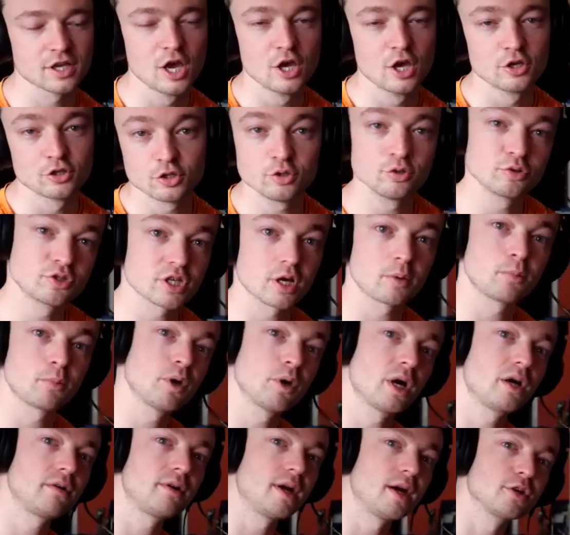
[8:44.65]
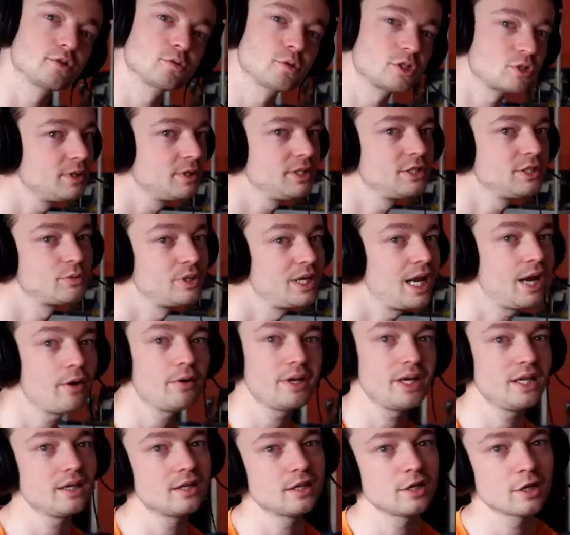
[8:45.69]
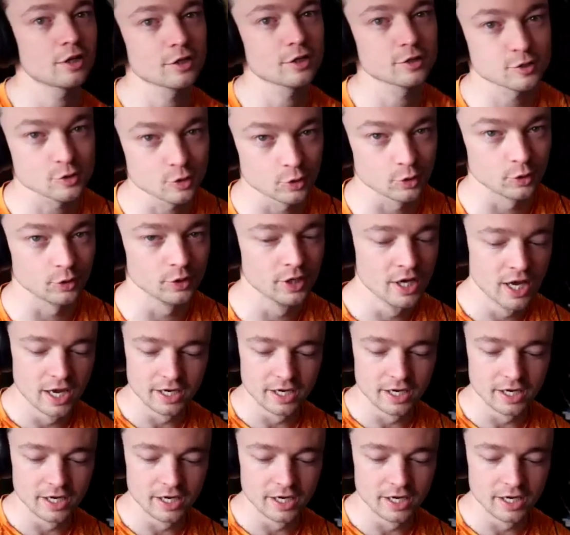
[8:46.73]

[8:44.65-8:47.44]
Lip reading: to somewhere else, which means we now need another store.